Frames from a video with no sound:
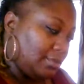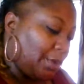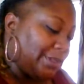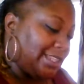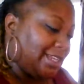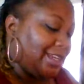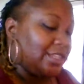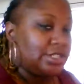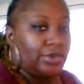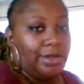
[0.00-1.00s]
within the
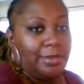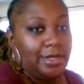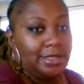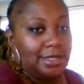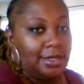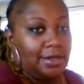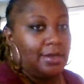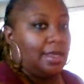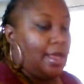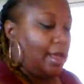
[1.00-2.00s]
next three months here.
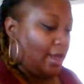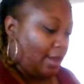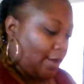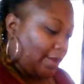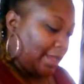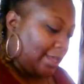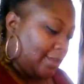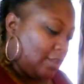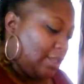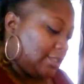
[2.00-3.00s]

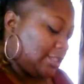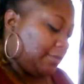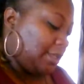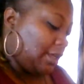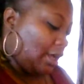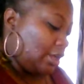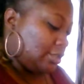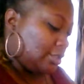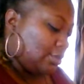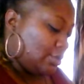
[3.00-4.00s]
Okay, something
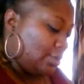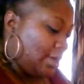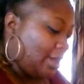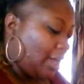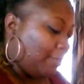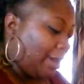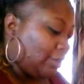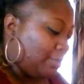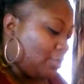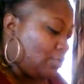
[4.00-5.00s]
also about
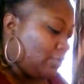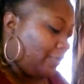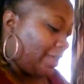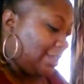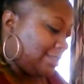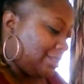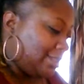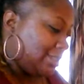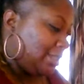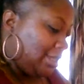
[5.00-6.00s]
the moon
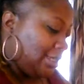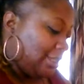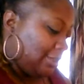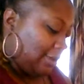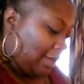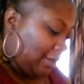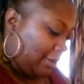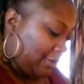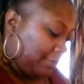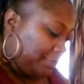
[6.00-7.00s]
phases.
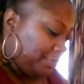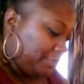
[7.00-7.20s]
Um,